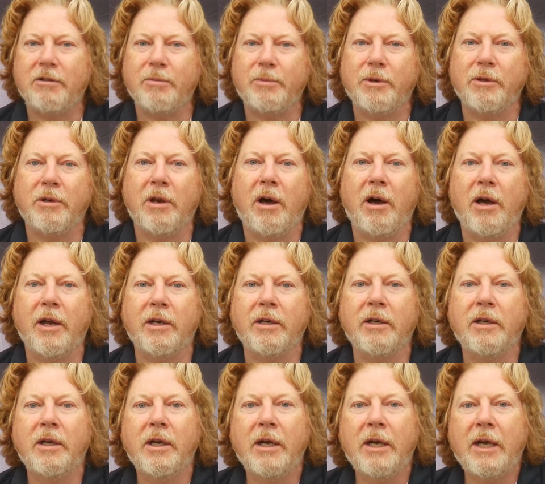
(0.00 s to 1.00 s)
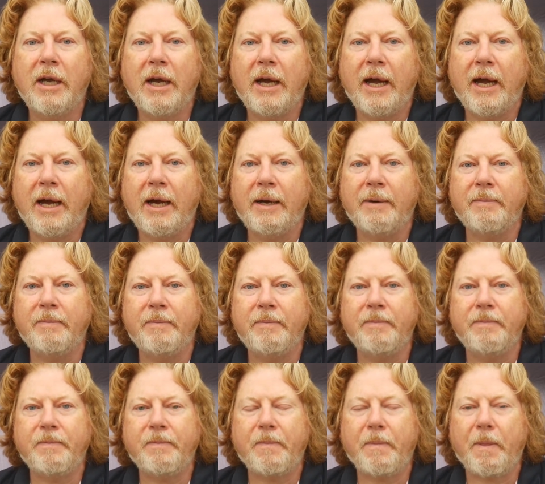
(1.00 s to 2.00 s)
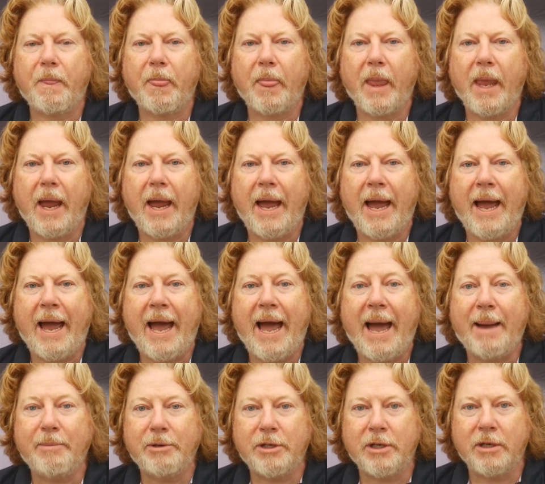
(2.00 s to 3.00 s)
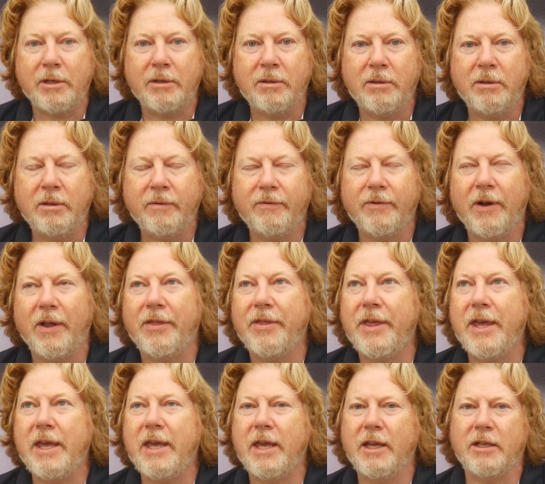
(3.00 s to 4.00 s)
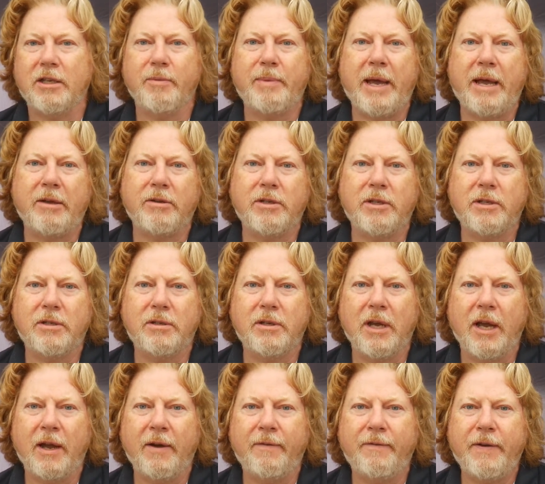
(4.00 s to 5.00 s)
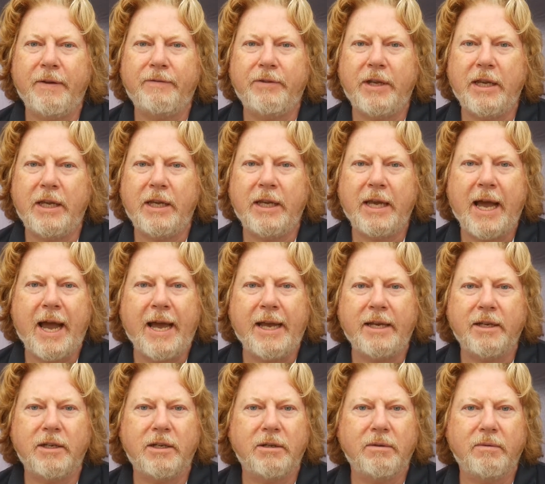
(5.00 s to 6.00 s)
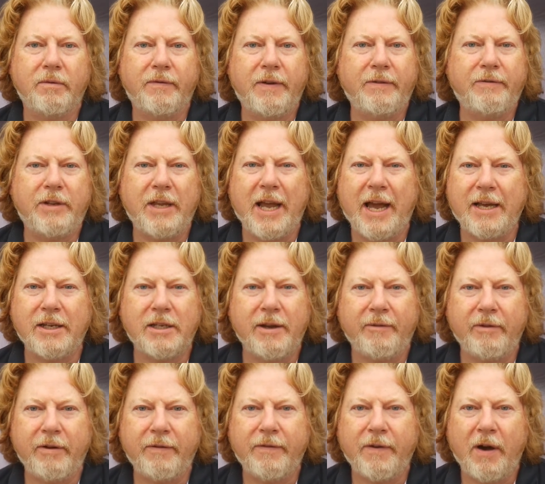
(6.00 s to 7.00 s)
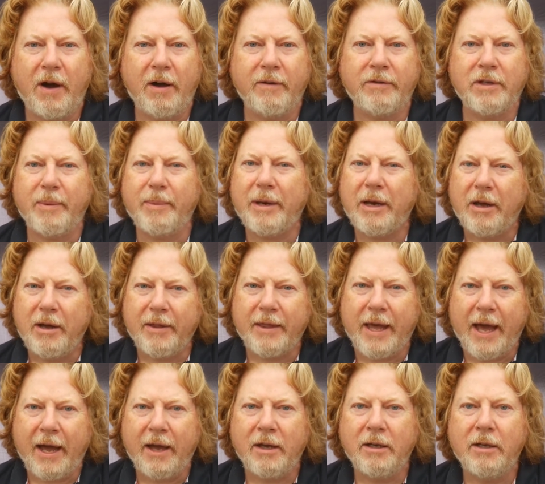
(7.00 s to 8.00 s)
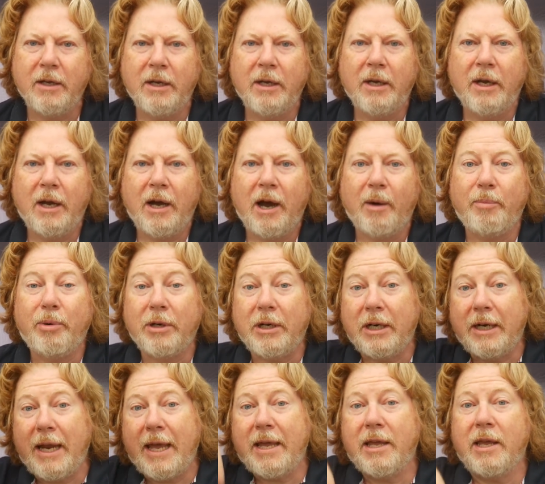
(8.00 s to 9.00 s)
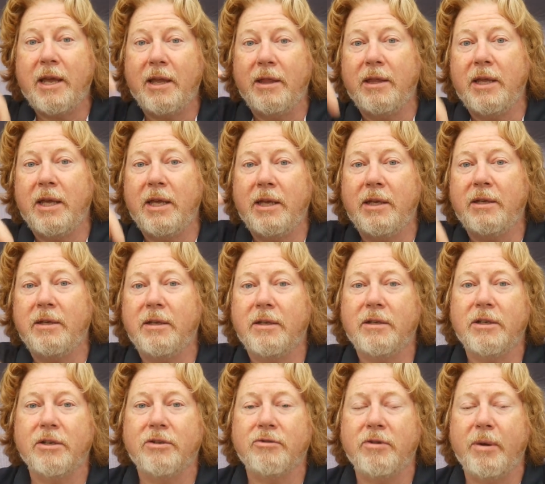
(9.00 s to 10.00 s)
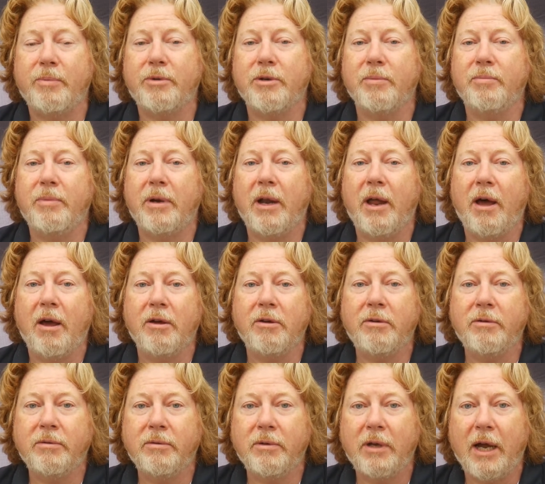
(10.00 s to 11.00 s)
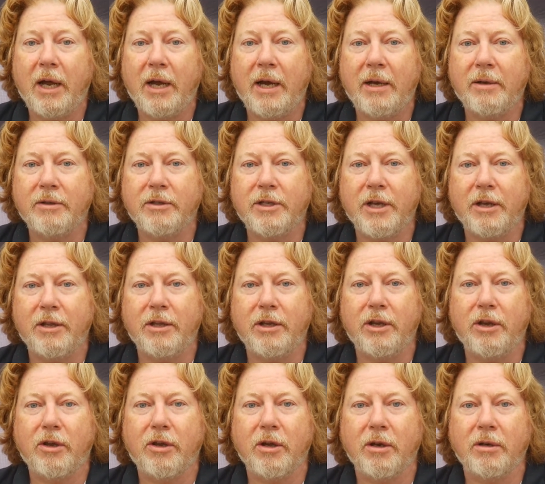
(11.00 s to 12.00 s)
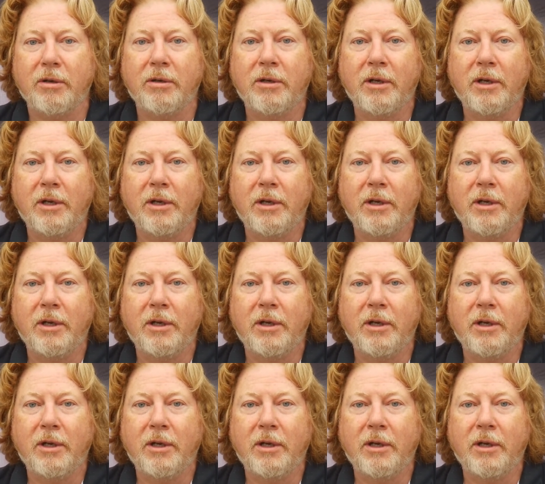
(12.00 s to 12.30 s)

them online at Amazon for, I think it's about £58.75, something like that. I'll put a link in the description below so that you can